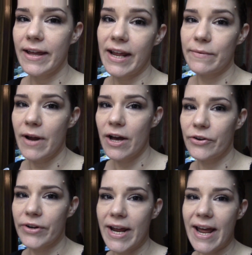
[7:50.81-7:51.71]
again I'm not
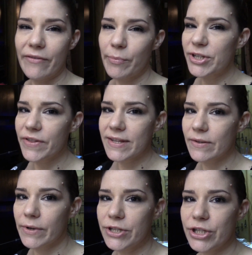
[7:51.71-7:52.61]
hungry I have a bunch of things
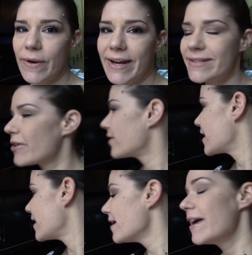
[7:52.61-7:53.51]
I want to do and it's
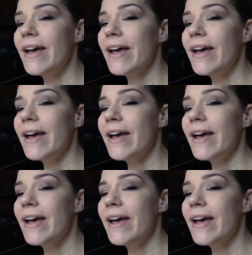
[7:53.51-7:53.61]
already